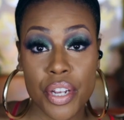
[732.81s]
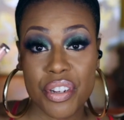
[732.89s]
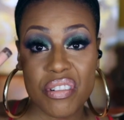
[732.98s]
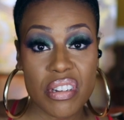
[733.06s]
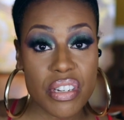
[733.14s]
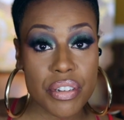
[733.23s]

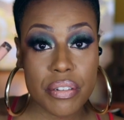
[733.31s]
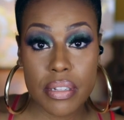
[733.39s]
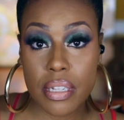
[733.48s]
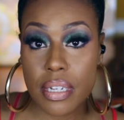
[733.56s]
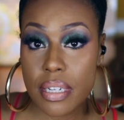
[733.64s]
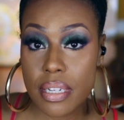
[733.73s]
you can use
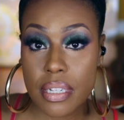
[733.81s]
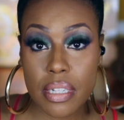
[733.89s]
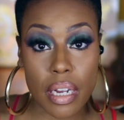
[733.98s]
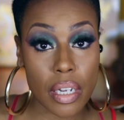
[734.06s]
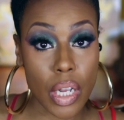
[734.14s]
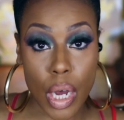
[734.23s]
this
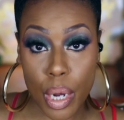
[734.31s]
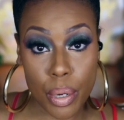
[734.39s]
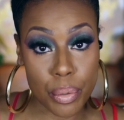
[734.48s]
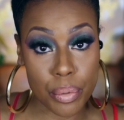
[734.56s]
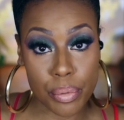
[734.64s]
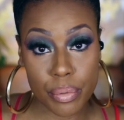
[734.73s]

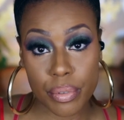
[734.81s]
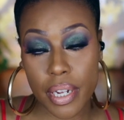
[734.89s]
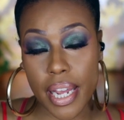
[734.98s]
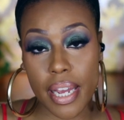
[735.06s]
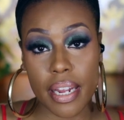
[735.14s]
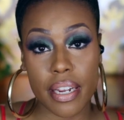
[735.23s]
alone
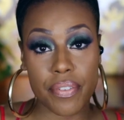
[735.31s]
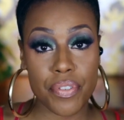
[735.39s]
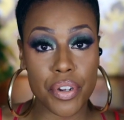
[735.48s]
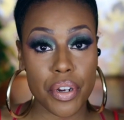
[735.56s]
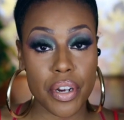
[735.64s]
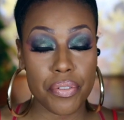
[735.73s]
and if
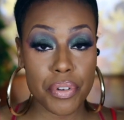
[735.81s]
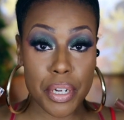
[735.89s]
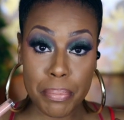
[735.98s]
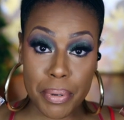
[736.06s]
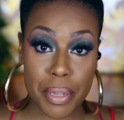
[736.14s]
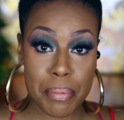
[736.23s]
you're
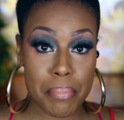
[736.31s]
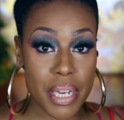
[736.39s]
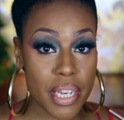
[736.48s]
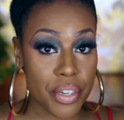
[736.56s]
deeper than me,